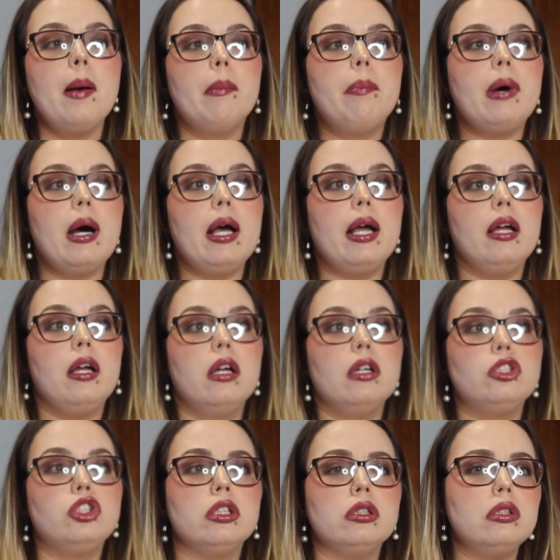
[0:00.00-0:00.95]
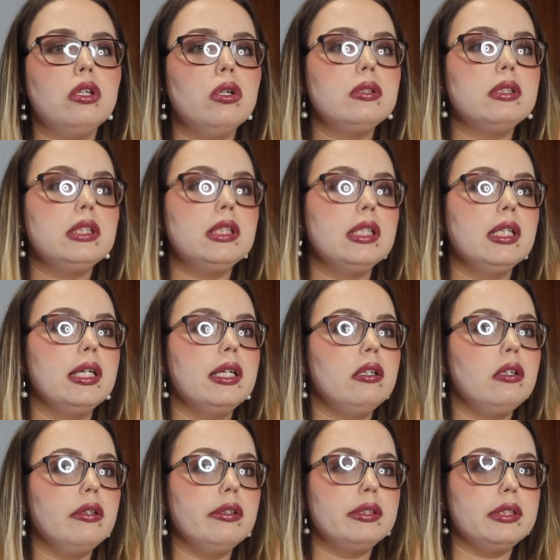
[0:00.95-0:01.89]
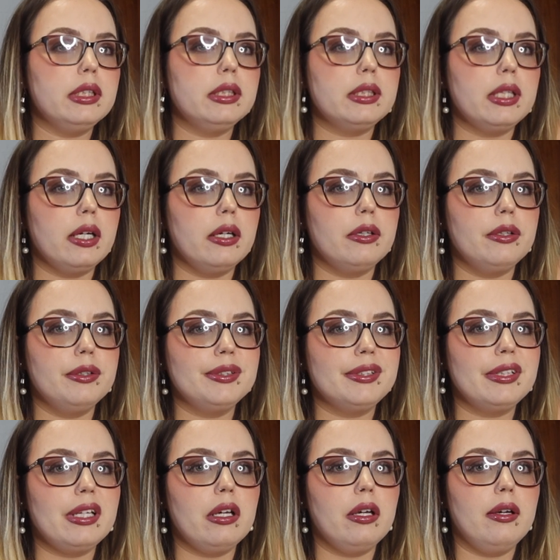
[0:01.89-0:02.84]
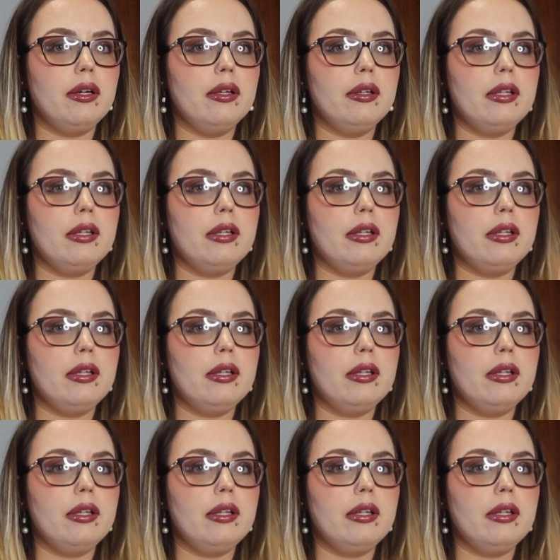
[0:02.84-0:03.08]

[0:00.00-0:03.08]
But just those little details that